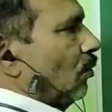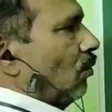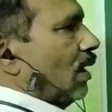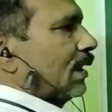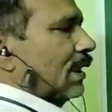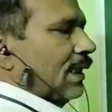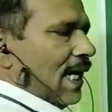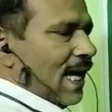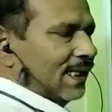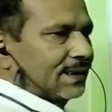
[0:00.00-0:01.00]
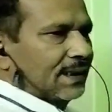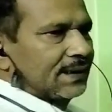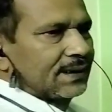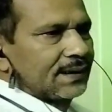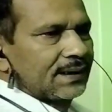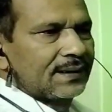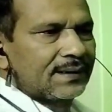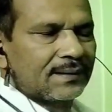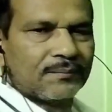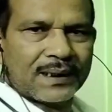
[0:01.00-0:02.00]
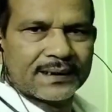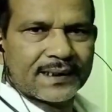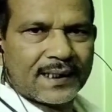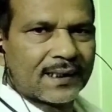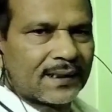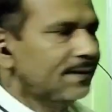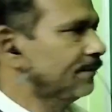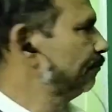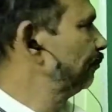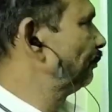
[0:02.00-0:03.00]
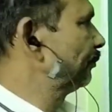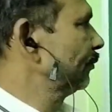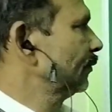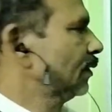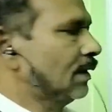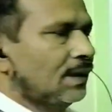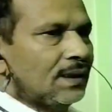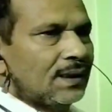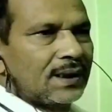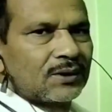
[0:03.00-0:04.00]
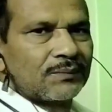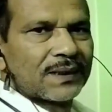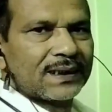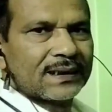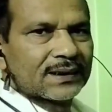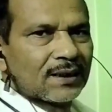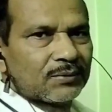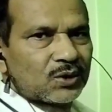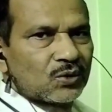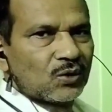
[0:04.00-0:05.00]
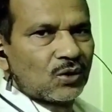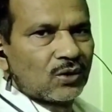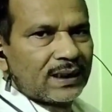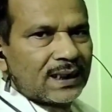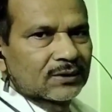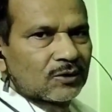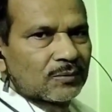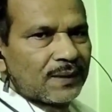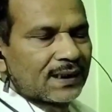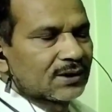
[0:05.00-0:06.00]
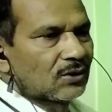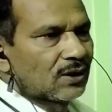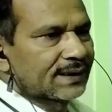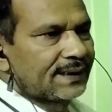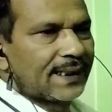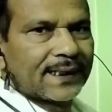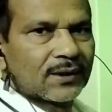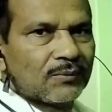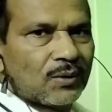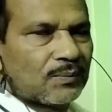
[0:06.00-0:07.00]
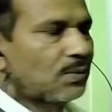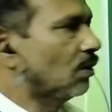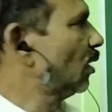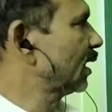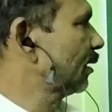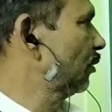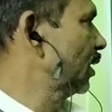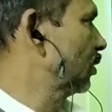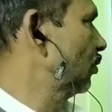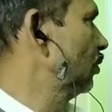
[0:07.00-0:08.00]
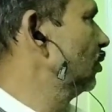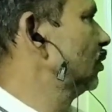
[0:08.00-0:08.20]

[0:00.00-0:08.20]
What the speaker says: Water acts as base here due to presence of two low electron pairs on oxygen atom water molecule.